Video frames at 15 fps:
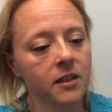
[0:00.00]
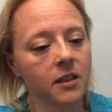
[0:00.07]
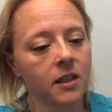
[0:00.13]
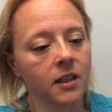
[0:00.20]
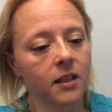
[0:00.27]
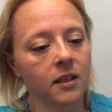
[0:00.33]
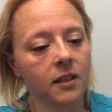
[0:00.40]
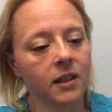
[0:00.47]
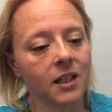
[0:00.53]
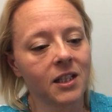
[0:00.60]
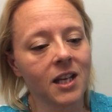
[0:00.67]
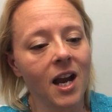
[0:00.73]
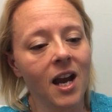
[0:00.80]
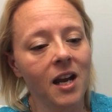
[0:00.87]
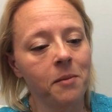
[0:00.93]
The
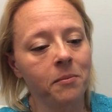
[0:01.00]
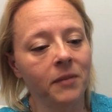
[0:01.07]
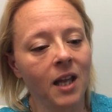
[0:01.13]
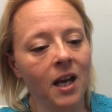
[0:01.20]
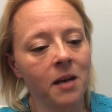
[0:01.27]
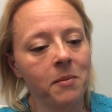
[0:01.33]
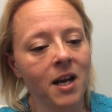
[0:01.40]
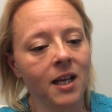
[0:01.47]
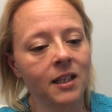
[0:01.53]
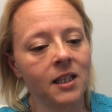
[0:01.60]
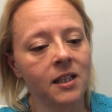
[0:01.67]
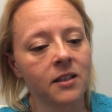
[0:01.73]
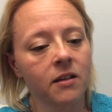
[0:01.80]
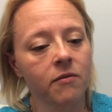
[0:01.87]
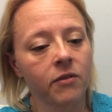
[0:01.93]
timeline on
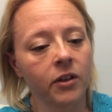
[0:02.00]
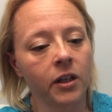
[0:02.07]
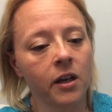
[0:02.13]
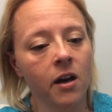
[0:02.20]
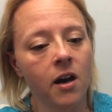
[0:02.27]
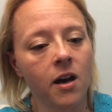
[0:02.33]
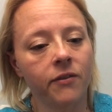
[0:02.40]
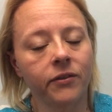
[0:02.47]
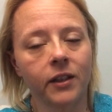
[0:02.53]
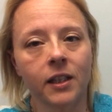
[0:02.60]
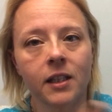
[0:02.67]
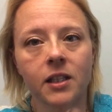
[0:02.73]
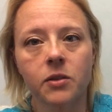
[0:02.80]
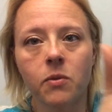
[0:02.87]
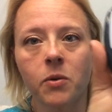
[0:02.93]
these are really off.
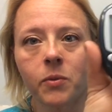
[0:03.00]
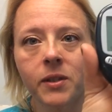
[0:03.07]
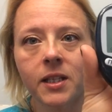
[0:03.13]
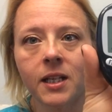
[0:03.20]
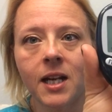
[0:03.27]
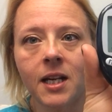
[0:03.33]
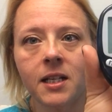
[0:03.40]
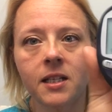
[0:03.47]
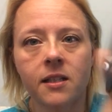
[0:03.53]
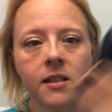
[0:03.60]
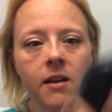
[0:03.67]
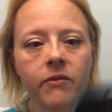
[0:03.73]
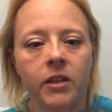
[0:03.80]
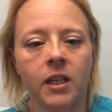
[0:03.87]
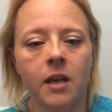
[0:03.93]
Like this one was a
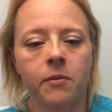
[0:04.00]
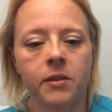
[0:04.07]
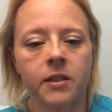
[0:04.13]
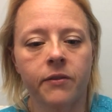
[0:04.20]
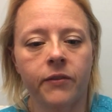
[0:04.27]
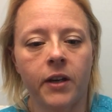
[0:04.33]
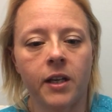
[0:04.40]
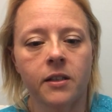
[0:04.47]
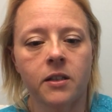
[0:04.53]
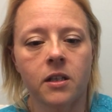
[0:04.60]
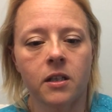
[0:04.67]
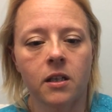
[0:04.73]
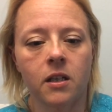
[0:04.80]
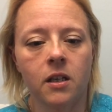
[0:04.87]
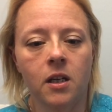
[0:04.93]
97. That was a
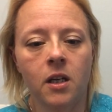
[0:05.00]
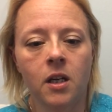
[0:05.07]
fasting.